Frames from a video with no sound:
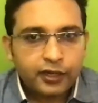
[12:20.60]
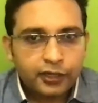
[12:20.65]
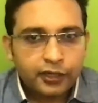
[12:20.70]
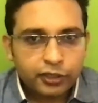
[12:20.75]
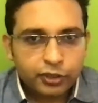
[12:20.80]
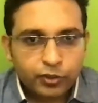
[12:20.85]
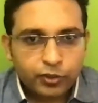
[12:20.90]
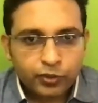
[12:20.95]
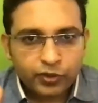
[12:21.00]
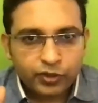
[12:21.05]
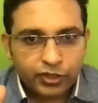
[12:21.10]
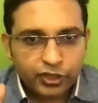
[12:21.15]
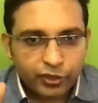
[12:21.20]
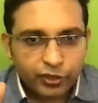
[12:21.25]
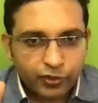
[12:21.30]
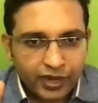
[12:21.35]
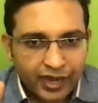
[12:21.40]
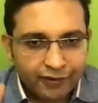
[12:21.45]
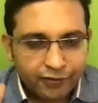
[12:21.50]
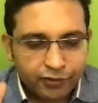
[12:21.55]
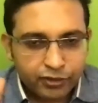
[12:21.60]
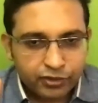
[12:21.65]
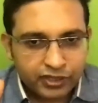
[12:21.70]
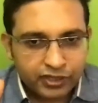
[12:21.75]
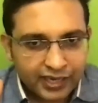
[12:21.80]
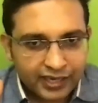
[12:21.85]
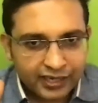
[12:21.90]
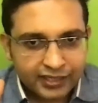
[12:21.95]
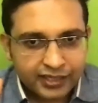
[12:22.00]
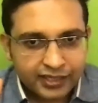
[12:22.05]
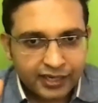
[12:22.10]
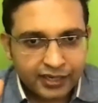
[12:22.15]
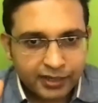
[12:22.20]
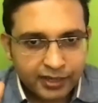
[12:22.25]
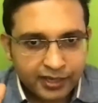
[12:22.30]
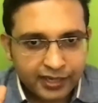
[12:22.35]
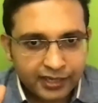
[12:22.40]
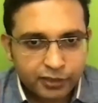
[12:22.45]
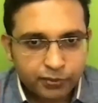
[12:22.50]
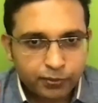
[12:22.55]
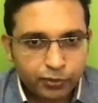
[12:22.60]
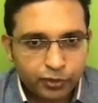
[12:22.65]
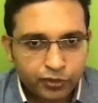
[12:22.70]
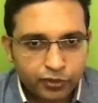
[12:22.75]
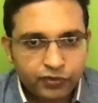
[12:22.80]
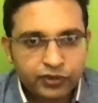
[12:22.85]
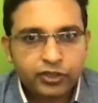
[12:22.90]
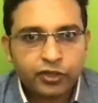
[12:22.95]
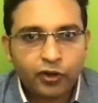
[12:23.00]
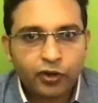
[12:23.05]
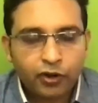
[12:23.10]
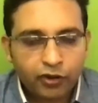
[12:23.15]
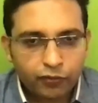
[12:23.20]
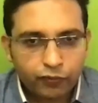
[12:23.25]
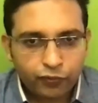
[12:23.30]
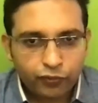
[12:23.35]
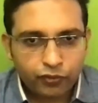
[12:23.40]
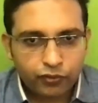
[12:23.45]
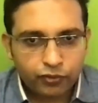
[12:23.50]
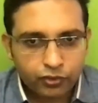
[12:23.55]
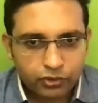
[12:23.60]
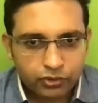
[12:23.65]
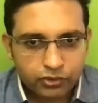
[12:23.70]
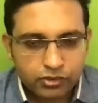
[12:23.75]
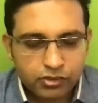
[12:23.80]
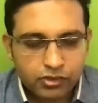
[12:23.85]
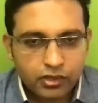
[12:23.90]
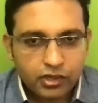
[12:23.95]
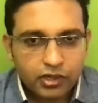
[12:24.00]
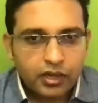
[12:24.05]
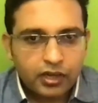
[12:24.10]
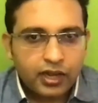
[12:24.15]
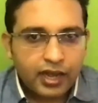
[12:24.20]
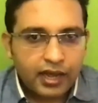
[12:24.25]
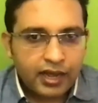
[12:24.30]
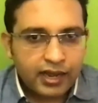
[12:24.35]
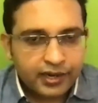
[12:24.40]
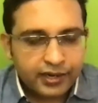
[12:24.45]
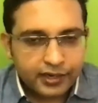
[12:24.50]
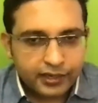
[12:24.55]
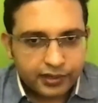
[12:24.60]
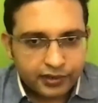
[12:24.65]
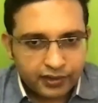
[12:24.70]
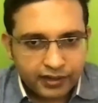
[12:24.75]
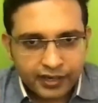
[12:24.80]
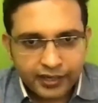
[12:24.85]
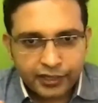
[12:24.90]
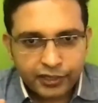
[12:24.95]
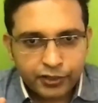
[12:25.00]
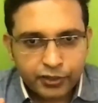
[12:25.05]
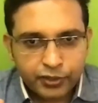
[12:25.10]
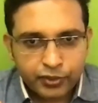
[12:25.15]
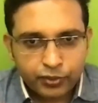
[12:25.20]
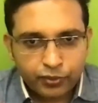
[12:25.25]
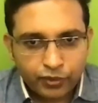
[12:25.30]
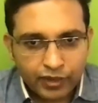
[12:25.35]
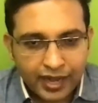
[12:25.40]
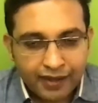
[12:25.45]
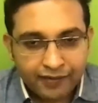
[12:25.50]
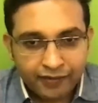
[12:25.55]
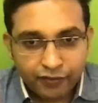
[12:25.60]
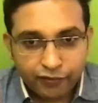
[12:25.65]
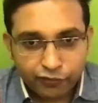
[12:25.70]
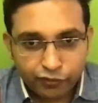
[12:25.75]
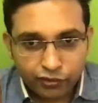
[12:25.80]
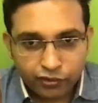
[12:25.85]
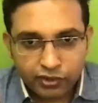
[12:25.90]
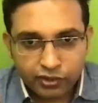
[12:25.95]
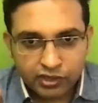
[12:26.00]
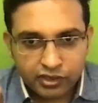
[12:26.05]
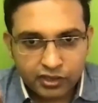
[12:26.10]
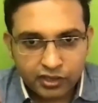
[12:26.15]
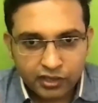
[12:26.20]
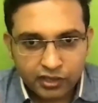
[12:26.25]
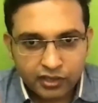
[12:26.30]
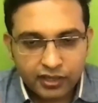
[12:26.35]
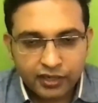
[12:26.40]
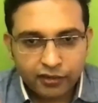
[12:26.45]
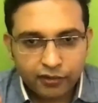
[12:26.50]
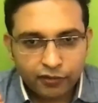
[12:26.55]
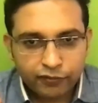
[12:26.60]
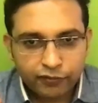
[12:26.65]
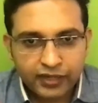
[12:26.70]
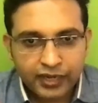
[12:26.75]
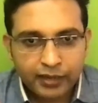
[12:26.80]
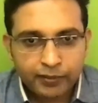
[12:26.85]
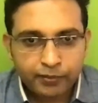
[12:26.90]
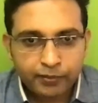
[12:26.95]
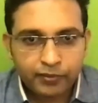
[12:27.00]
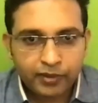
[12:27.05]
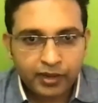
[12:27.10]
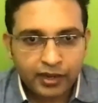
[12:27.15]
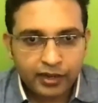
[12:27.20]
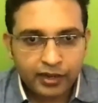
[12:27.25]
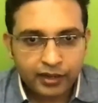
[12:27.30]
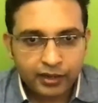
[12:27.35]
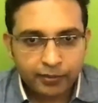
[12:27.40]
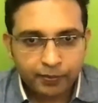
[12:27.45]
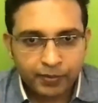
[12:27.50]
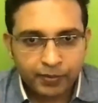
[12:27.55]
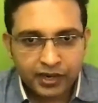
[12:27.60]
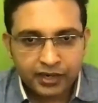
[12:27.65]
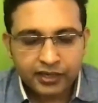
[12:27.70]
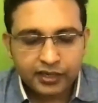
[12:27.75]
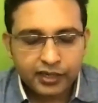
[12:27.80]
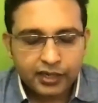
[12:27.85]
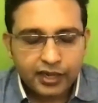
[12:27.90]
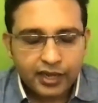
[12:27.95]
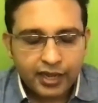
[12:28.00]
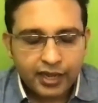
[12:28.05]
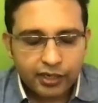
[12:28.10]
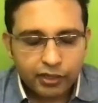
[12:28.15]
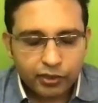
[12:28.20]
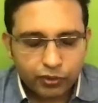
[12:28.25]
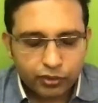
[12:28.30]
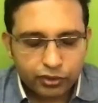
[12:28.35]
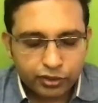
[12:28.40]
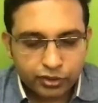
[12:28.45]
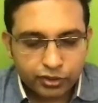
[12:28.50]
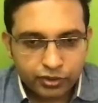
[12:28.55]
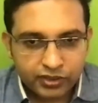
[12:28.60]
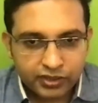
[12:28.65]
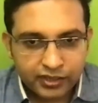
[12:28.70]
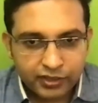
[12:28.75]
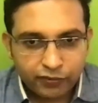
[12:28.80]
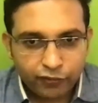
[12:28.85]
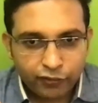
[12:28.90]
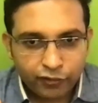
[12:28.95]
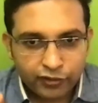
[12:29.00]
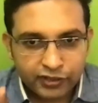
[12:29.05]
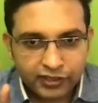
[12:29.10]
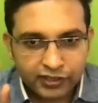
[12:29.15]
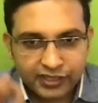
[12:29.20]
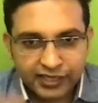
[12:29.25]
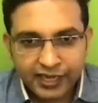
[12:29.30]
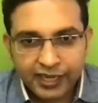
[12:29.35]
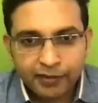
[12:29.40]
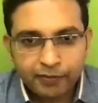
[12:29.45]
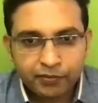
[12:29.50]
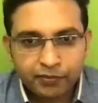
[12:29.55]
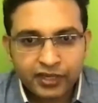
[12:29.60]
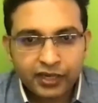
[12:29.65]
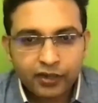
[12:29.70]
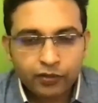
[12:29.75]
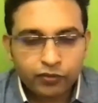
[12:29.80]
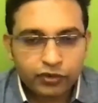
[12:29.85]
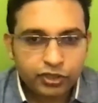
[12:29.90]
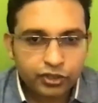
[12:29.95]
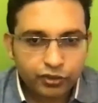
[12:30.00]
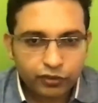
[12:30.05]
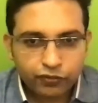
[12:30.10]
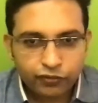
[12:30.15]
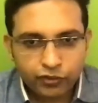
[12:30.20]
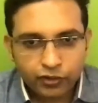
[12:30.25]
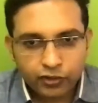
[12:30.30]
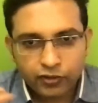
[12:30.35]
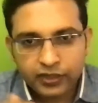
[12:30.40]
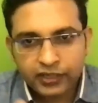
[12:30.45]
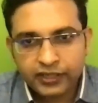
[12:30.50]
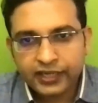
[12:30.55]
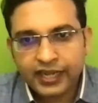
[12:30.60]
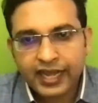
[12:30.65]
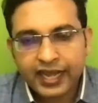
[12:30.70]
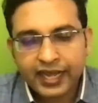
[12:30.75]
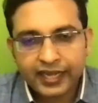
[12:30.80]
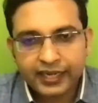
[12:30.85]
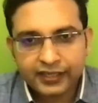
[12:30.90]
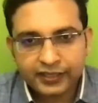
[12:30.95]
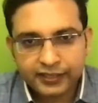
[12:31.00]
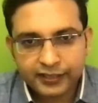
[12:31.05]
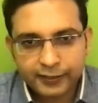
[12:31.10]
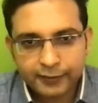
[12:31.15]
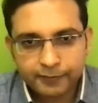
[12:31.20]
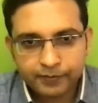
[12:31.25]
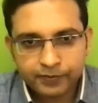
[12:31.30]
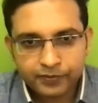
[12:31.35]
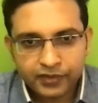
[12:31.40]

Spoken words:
So you have to select that textbook which all follows, and try to have a focused learning of that part, and also follow the same thing which you followed in the Harrison.